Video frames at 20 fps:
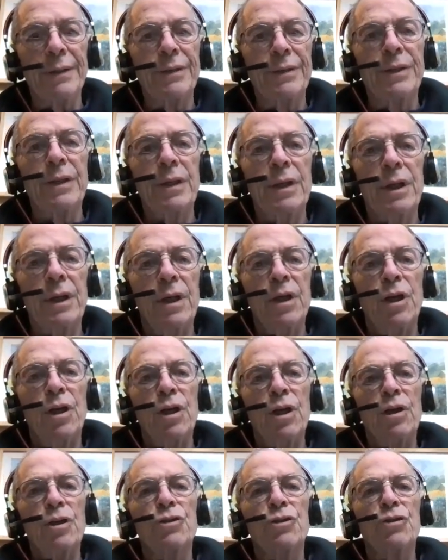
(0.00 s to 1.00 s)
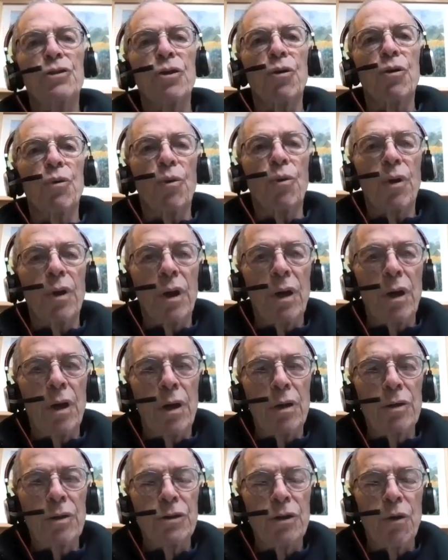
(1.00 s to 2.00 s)
And So
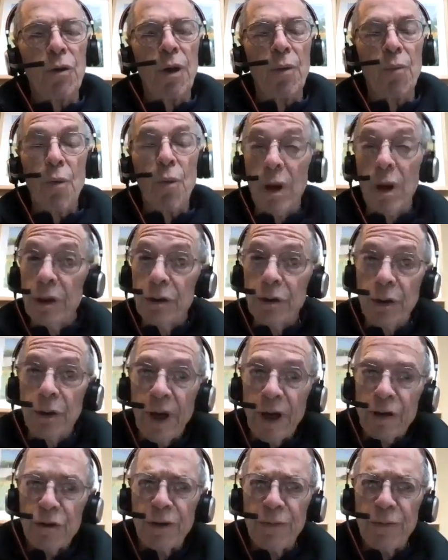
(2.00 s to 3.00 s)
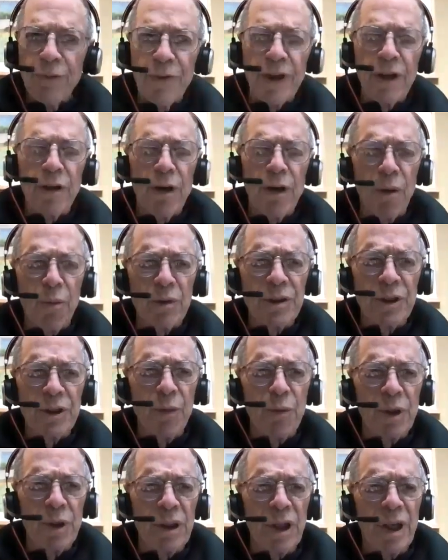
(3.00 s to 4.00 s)
I wanted to actually figure out, once I
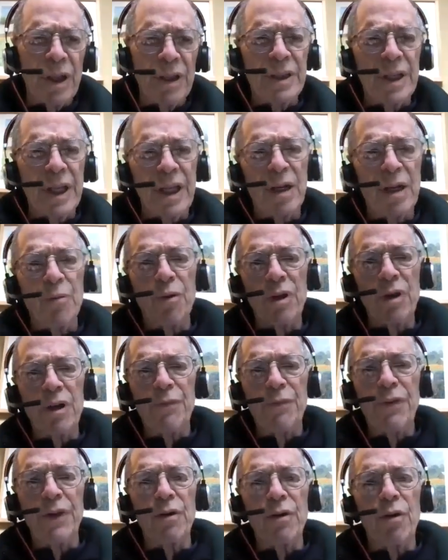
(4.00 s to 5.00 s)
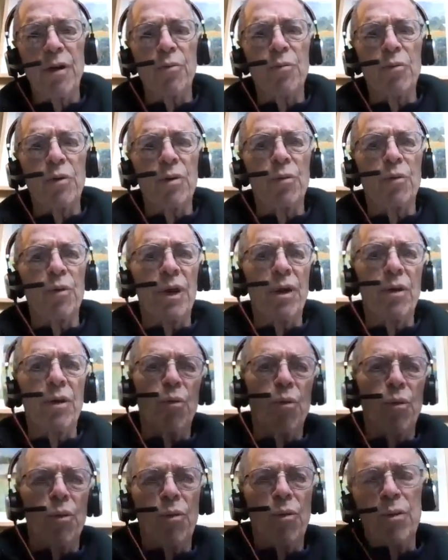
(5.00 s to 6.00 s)
realized that, I wanted to figure out, well,
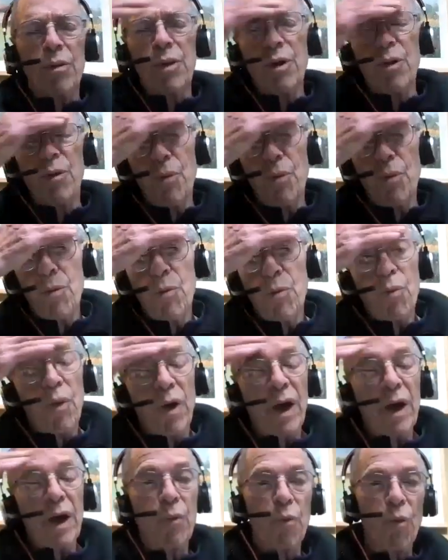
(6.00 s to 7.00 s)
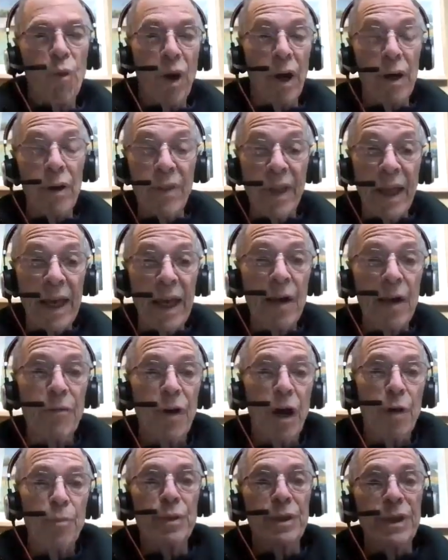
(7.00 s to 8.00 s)
why do they have
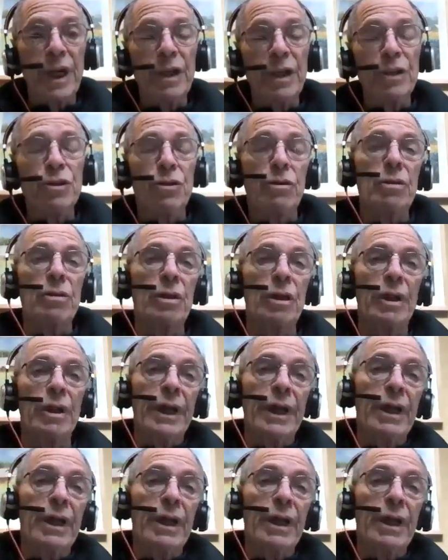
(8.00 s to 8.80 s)
hypertension?